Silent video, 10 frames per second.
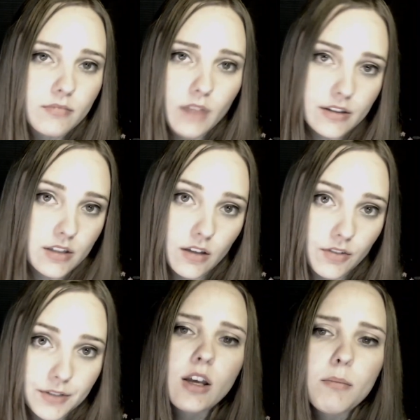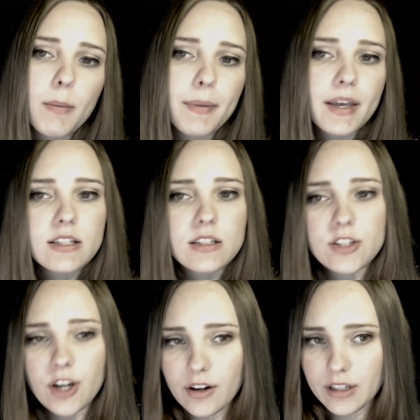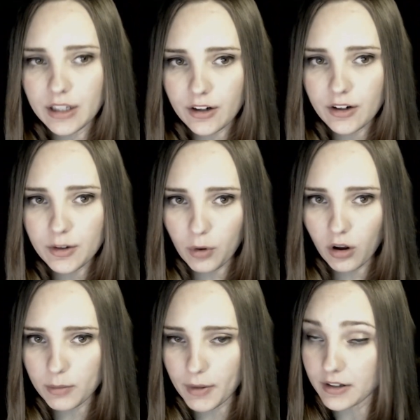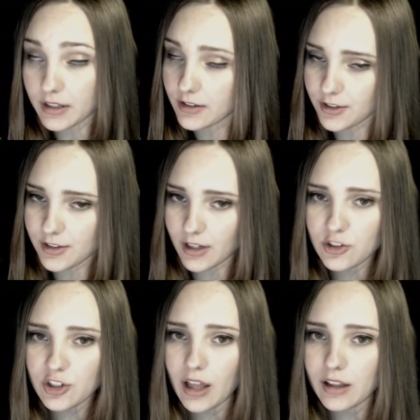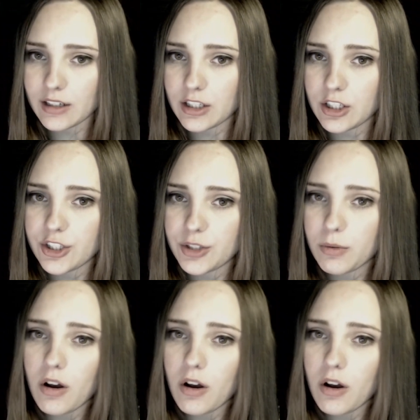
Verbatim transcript: that's a given. But because it's current year and we're all about intersectionality, you